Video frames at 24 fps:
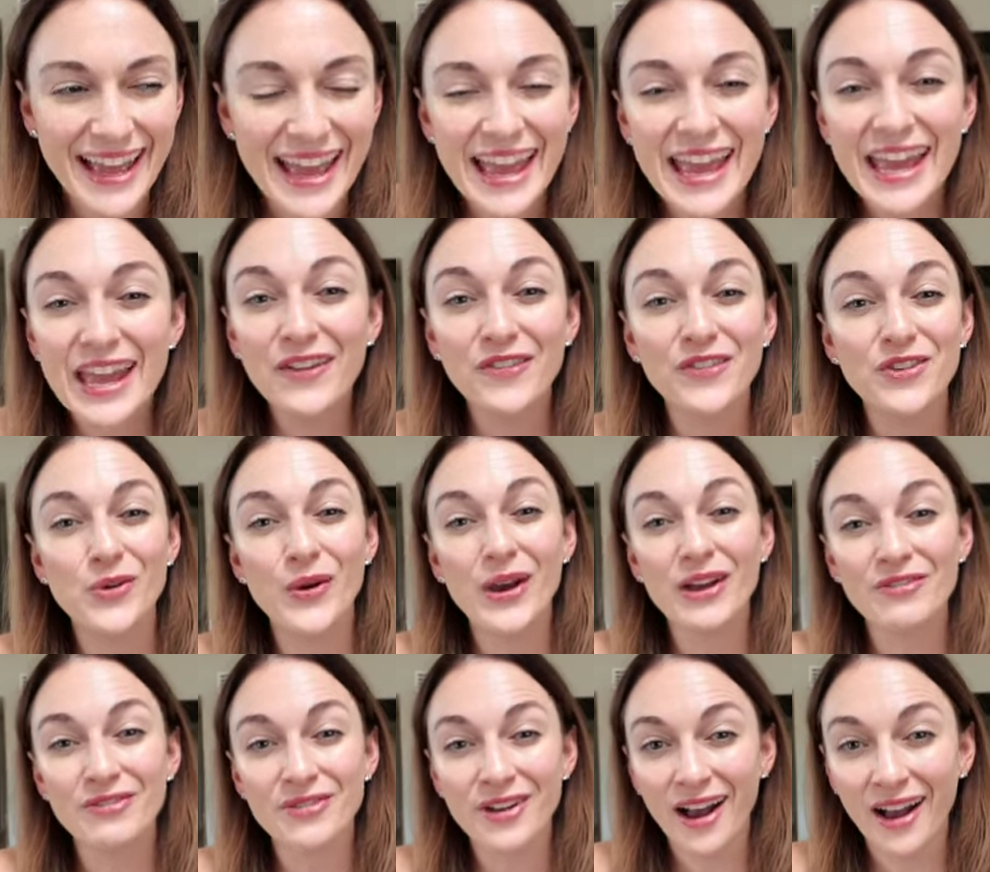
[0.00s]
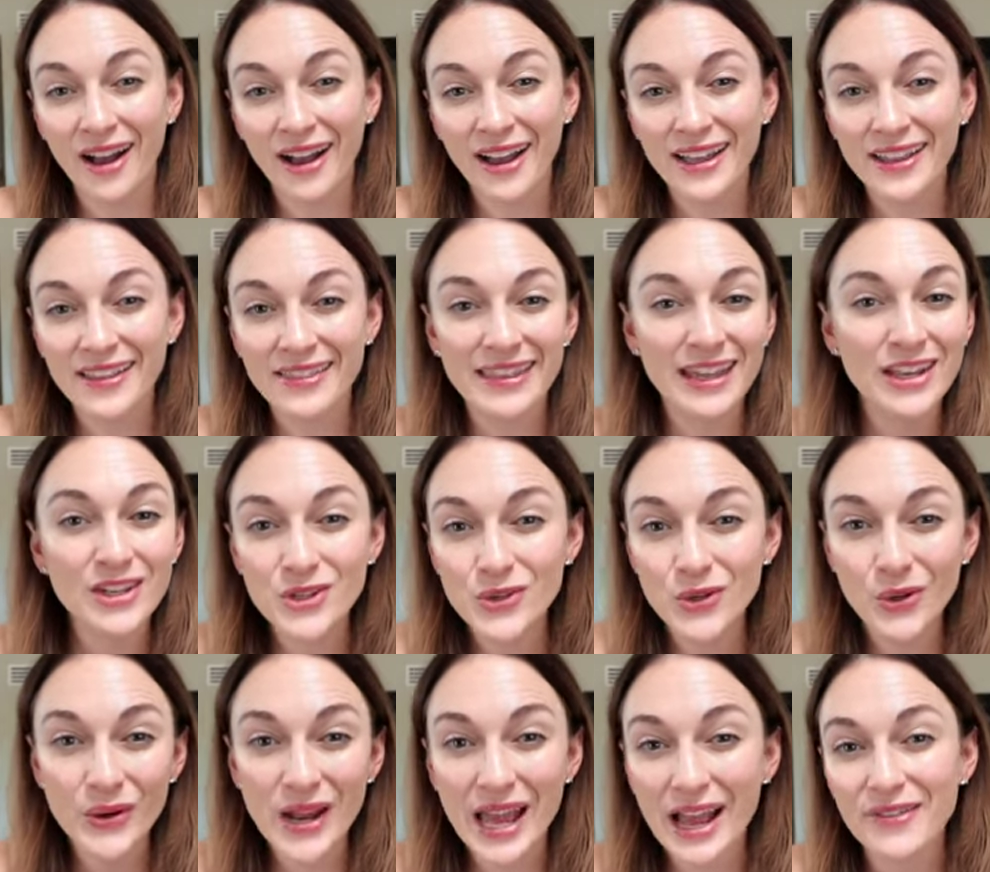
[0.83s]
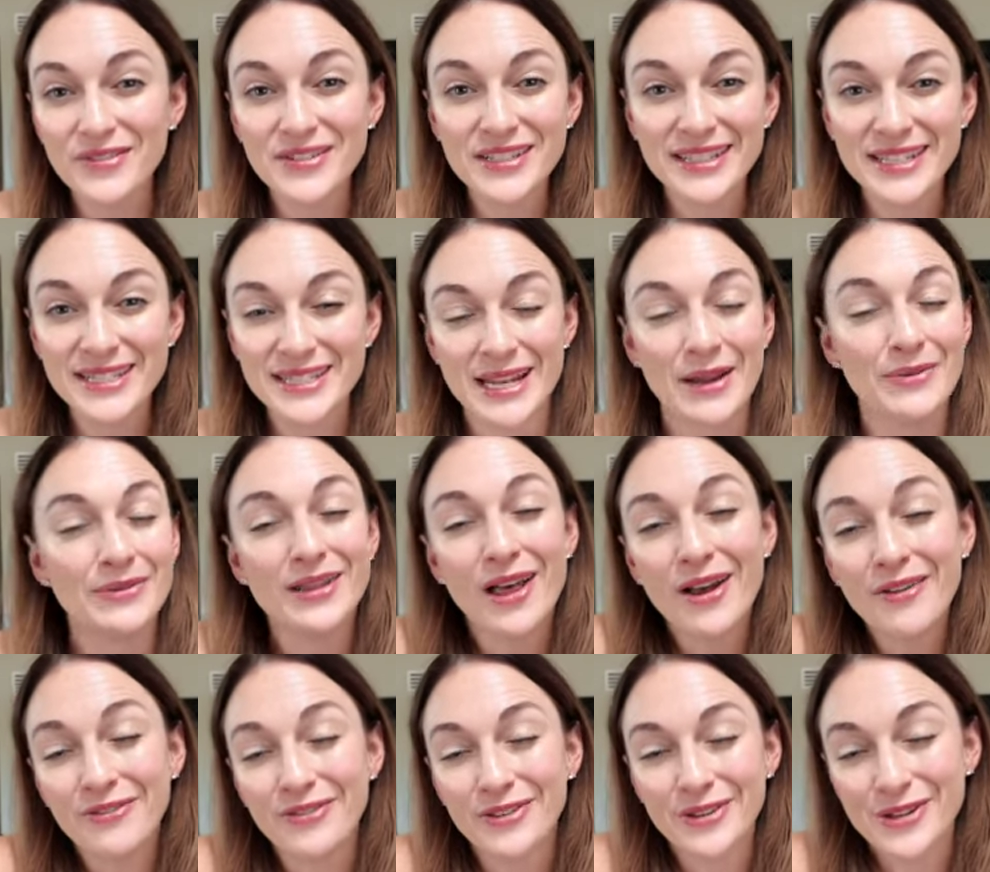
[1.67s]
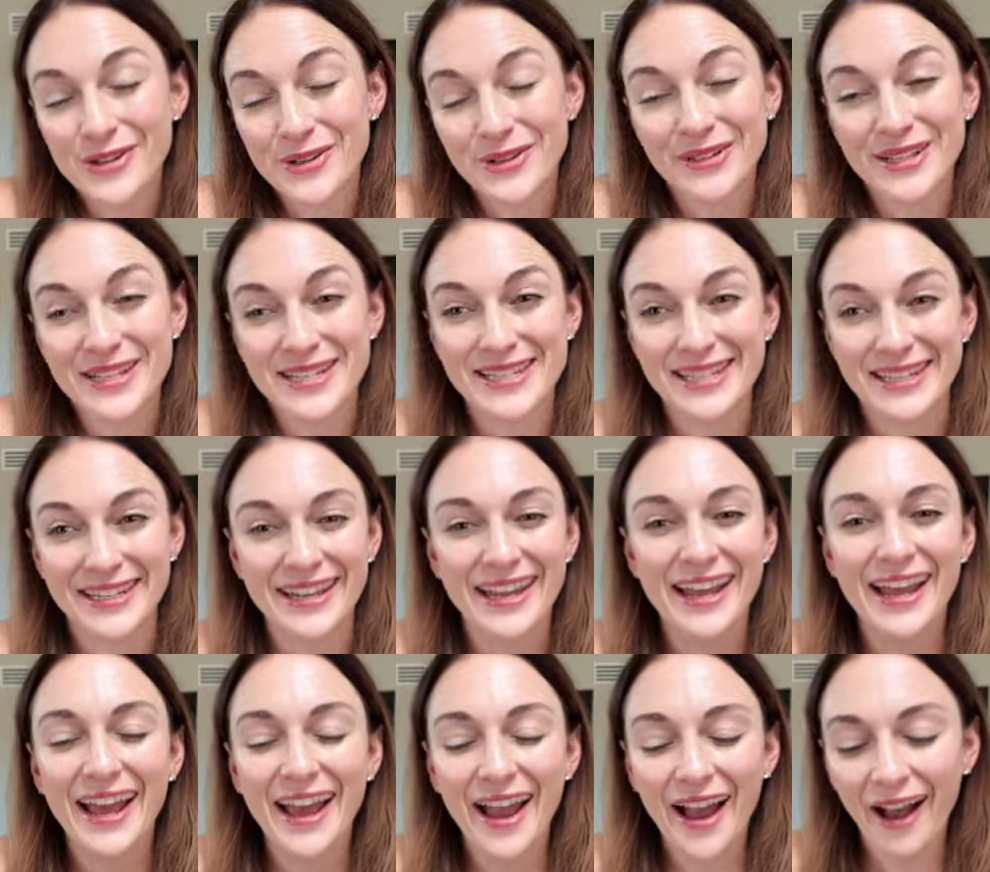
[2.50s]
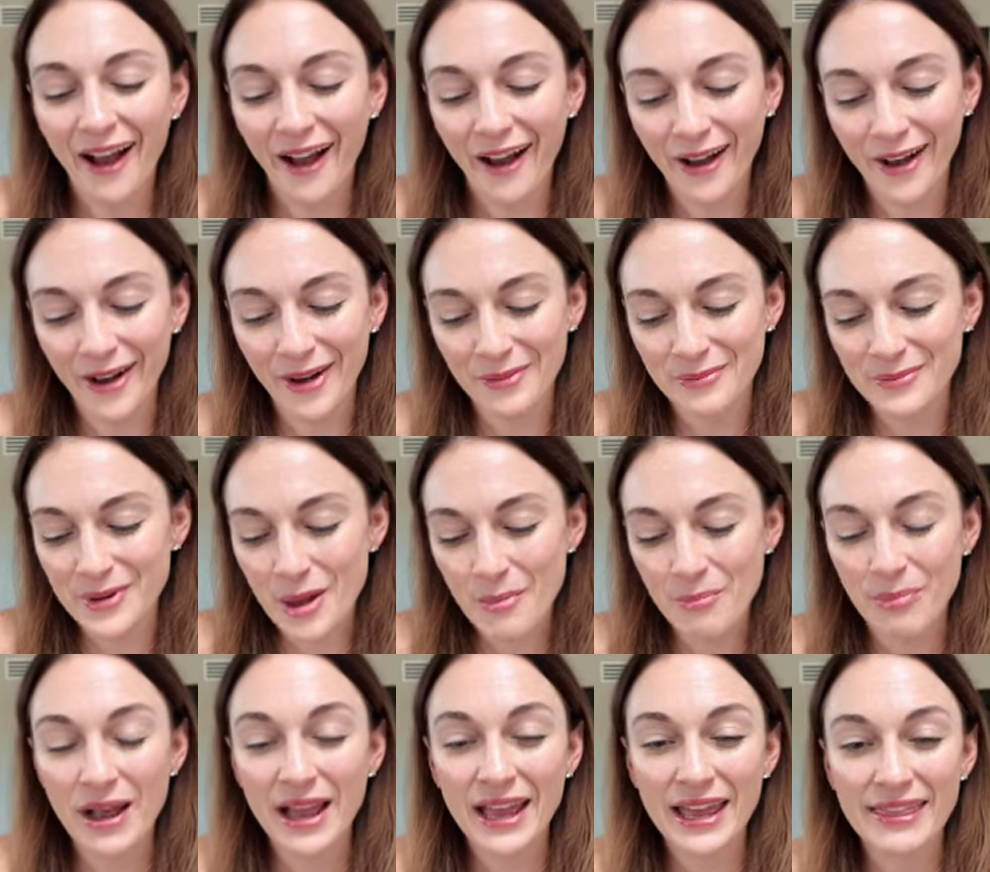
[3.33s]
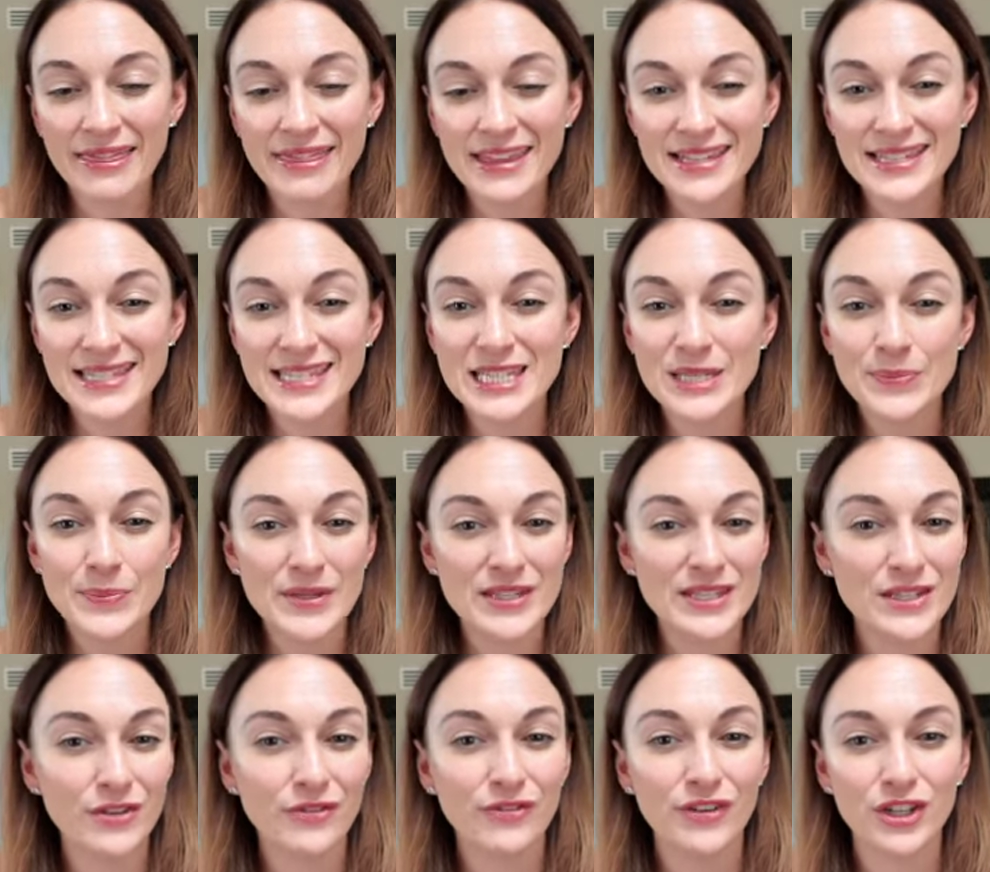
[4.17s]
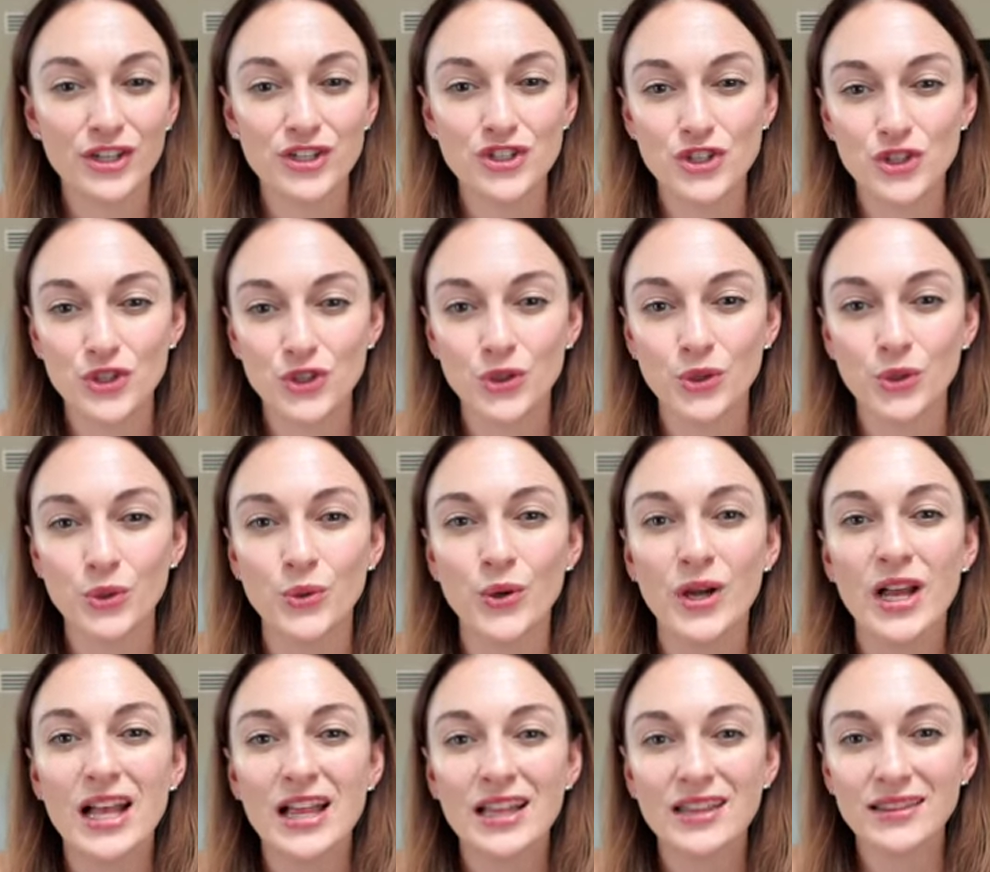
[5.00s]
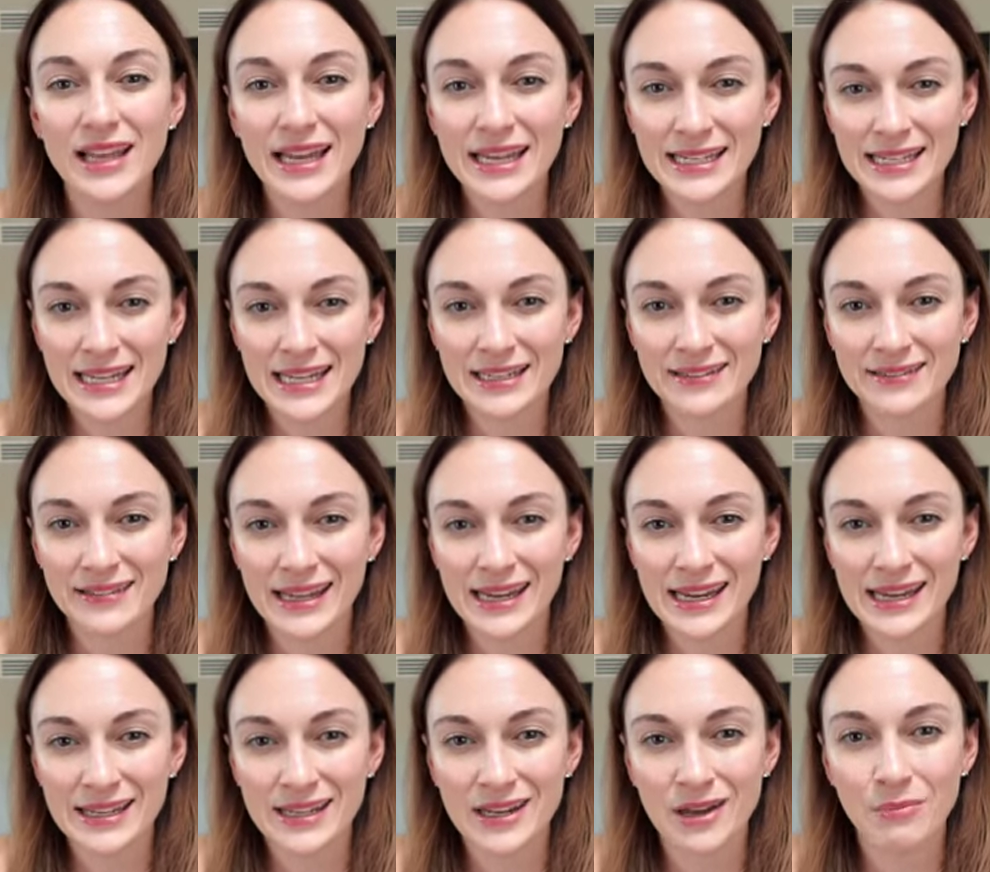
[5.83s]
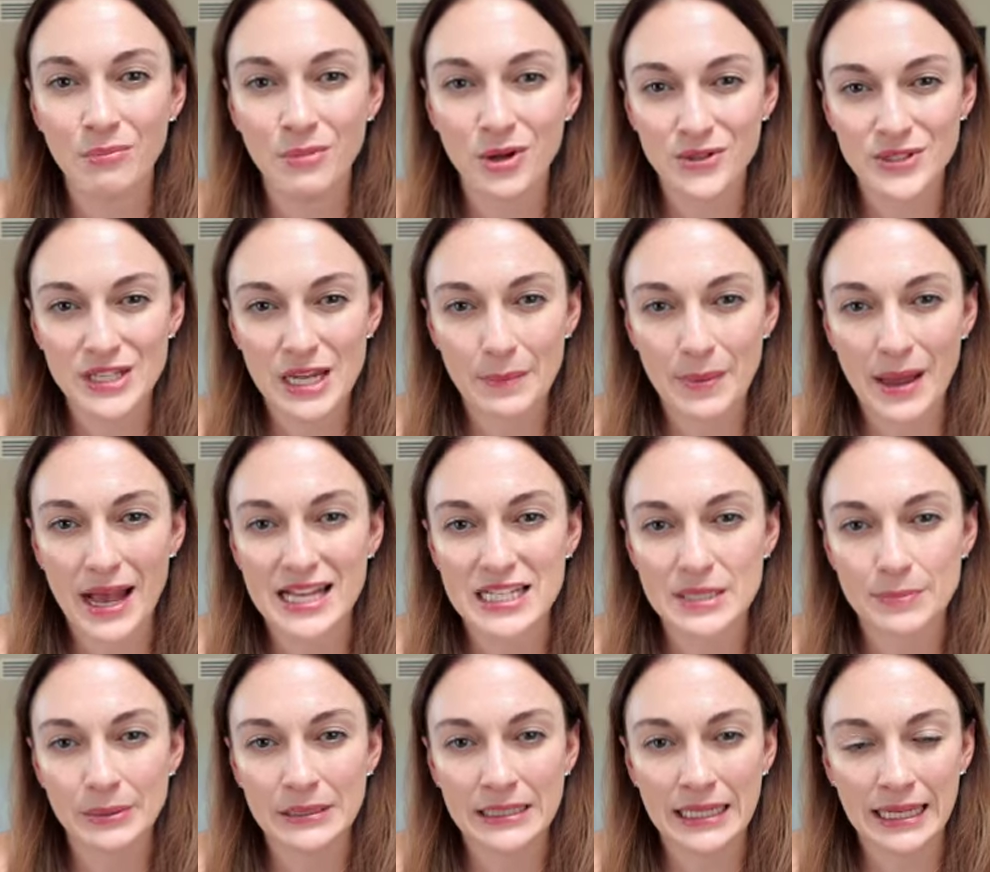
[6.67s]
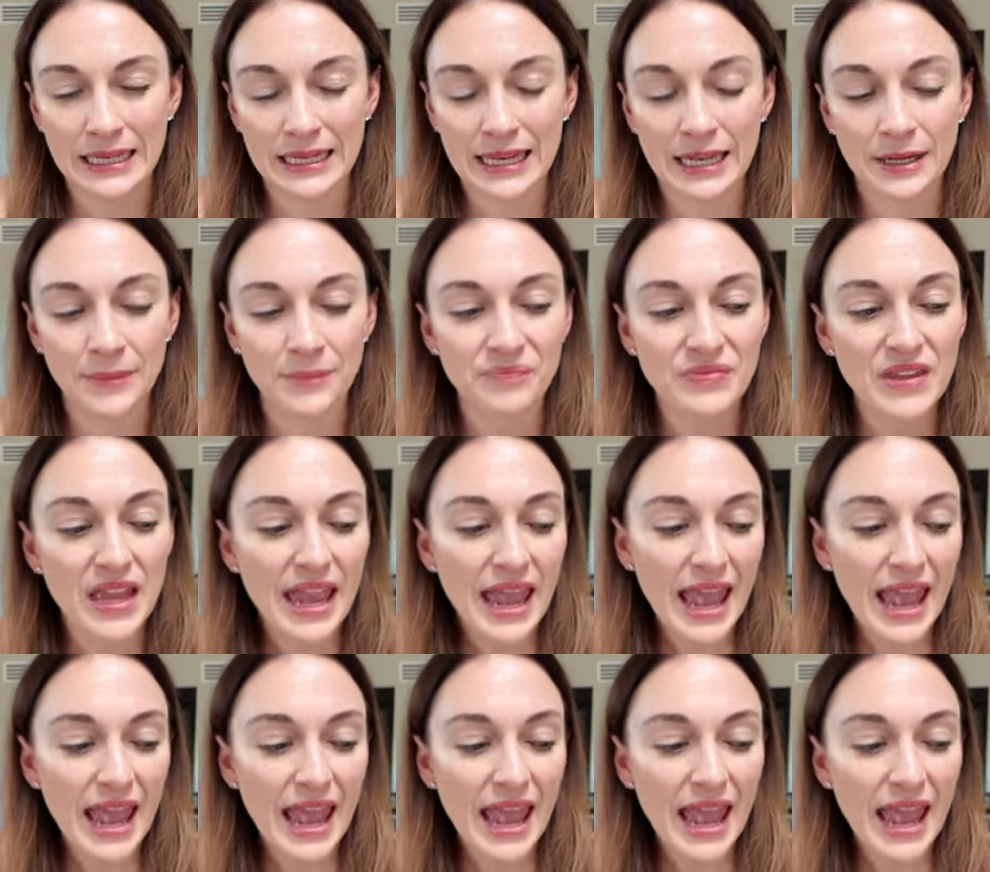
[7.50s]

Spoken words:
If you have not, then you don't have to listen. I'd love for you to listen. But this is specific to Lightning Lane Multi-Pass planning.